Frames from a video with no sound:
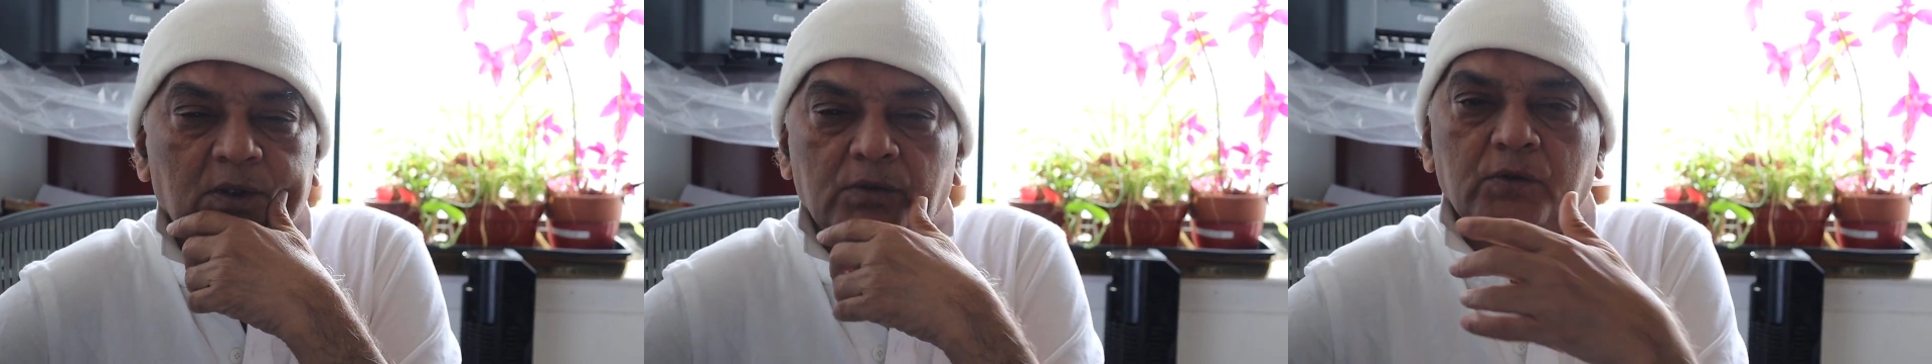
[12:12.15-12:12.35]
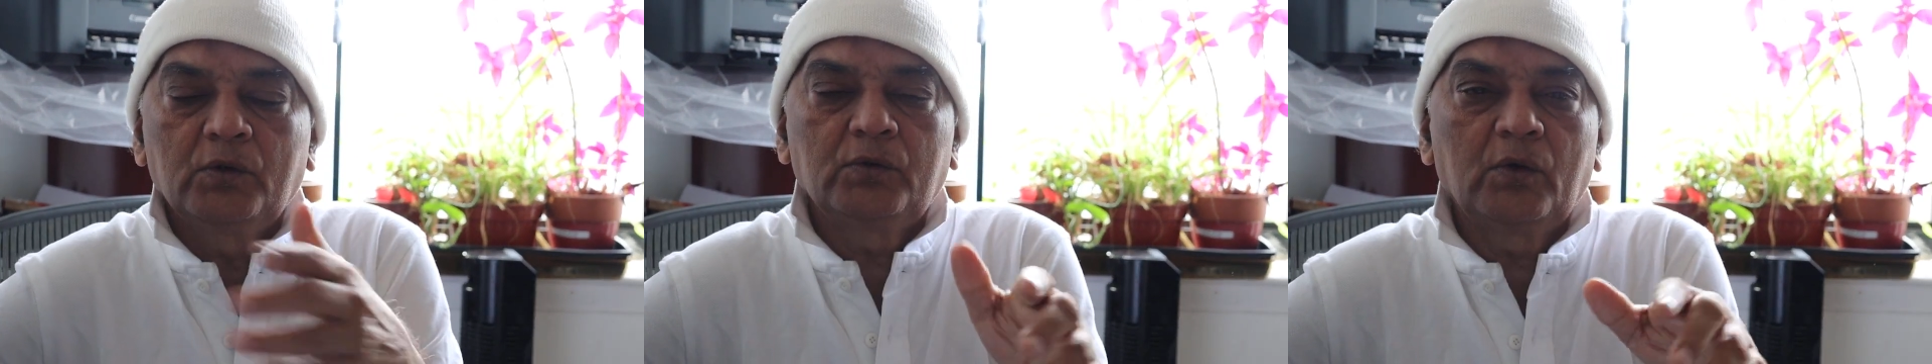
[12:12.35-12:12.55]

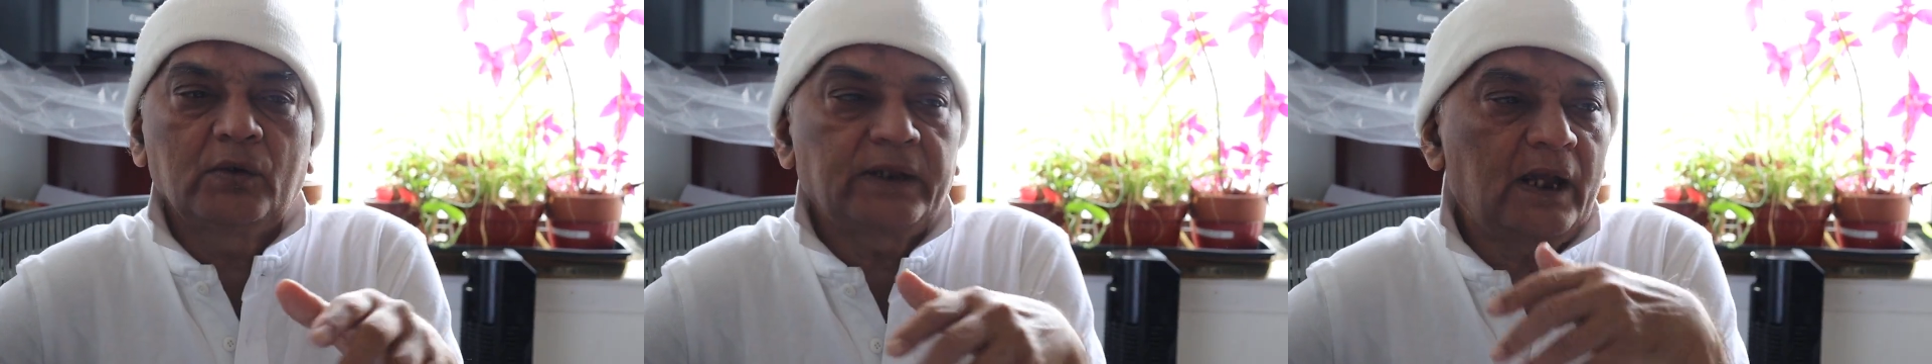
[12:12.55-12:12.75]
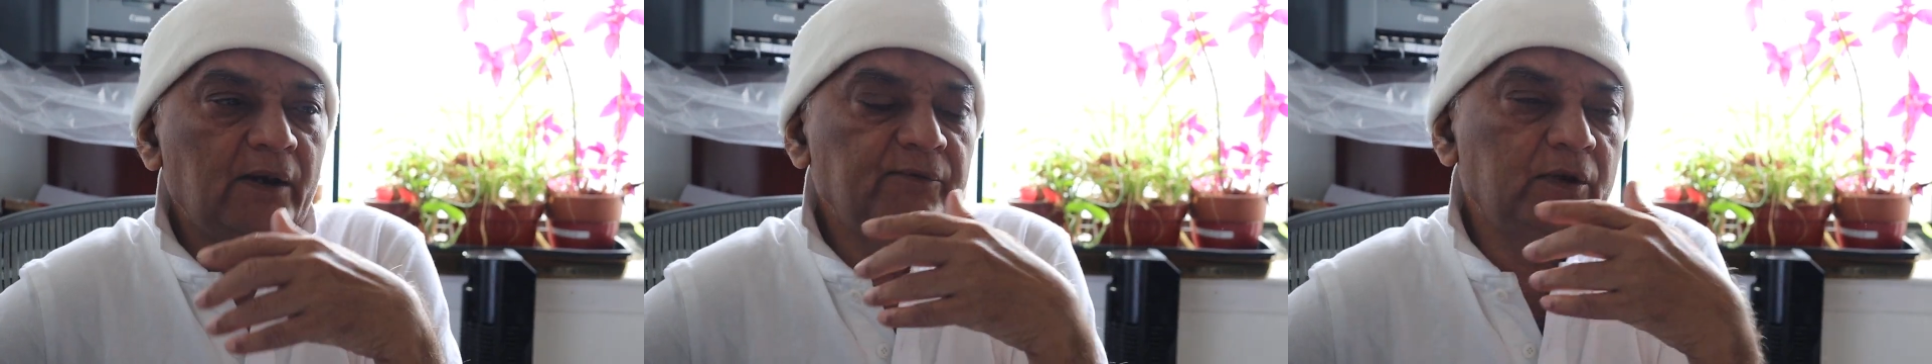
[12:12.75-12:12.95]
You
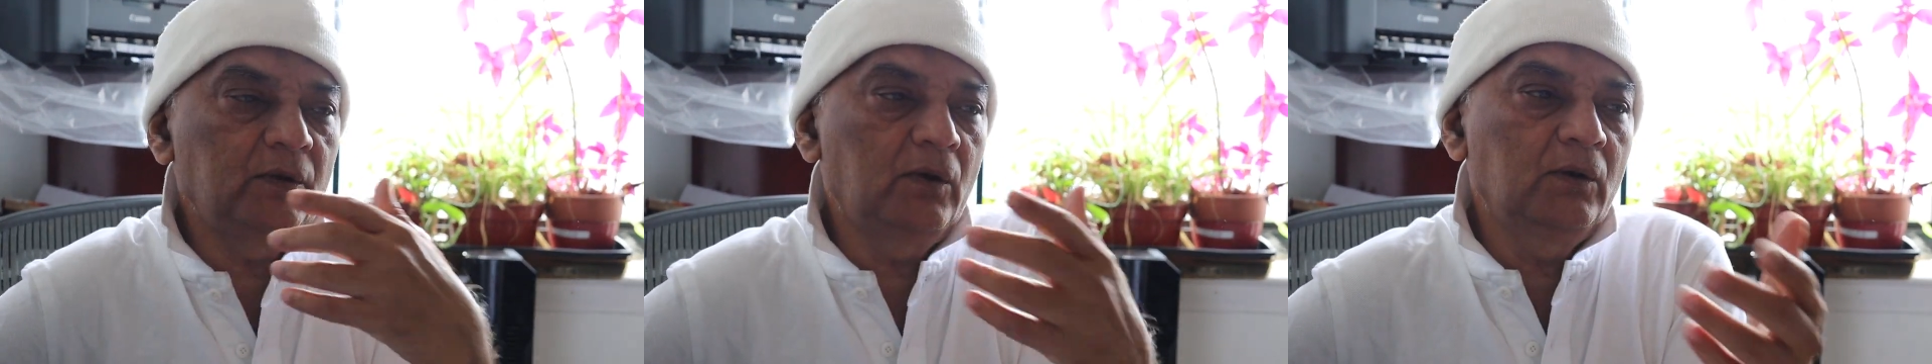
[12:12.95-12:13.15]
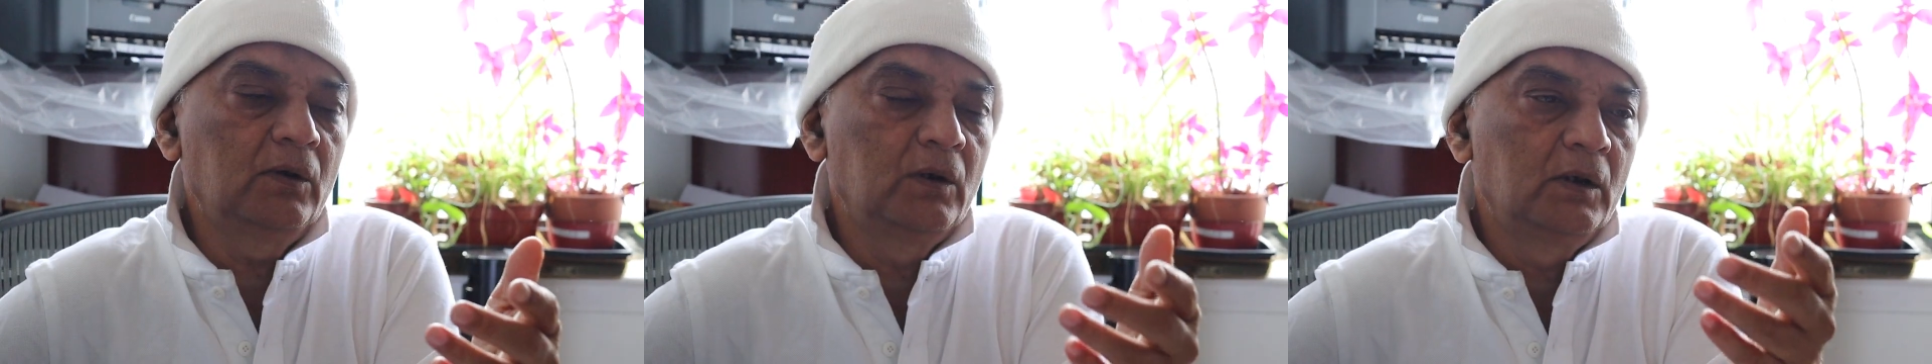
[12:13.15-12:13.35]
don't have, you
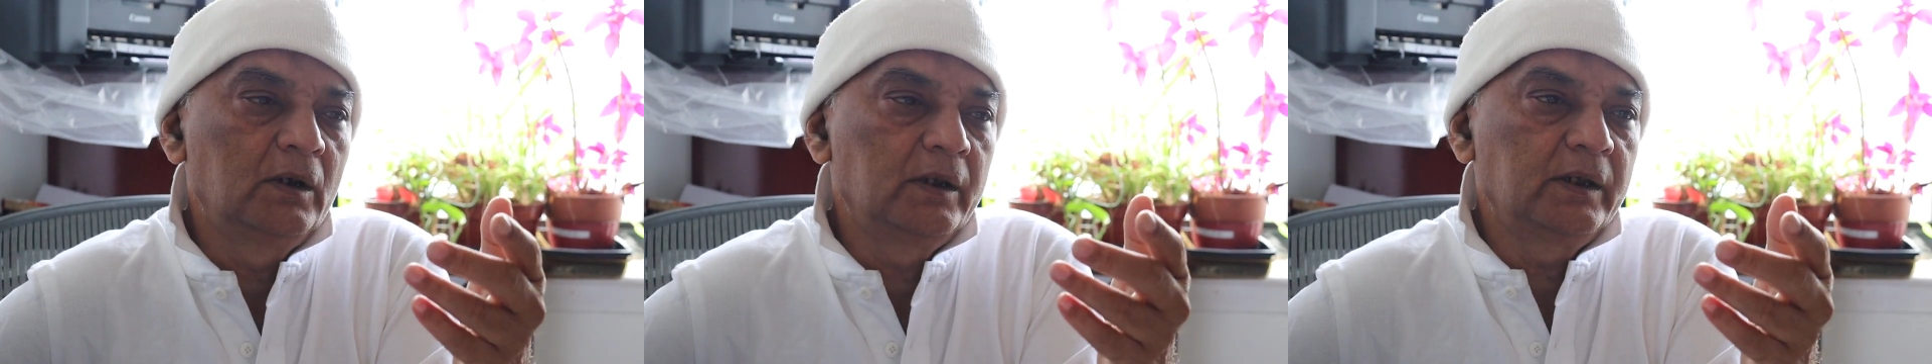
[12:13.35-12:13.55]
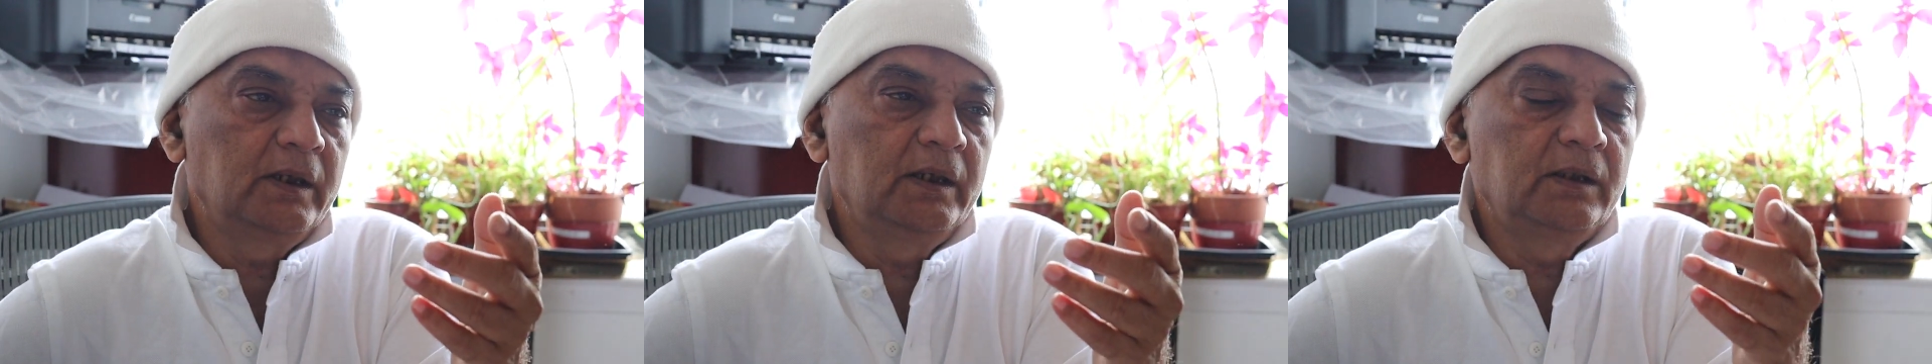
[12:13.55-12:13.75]
know,
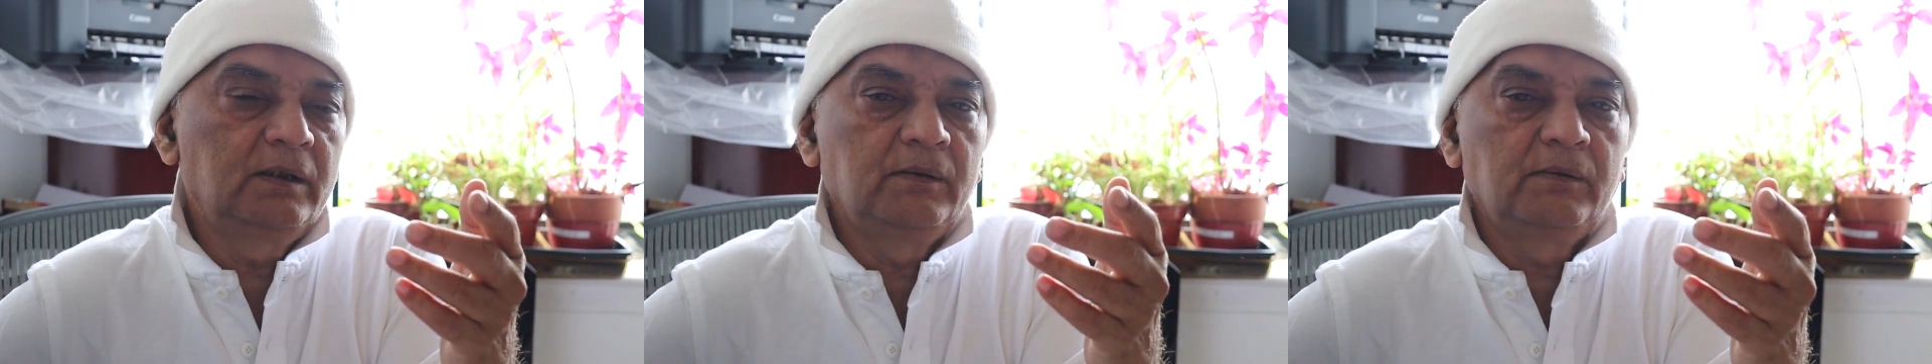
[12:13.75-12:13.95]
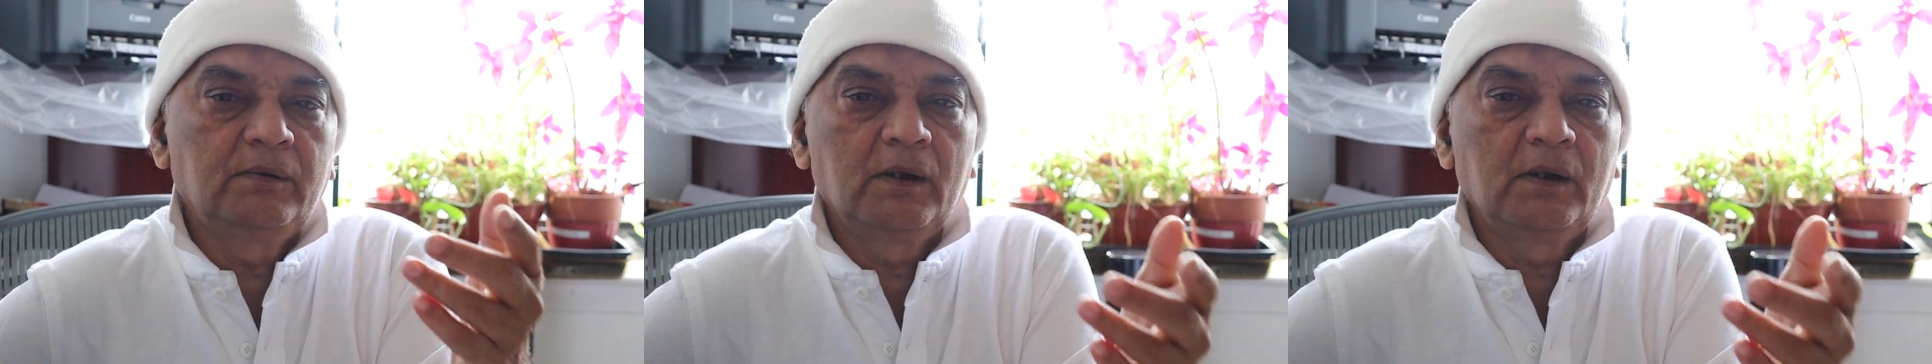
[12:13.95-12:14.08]
in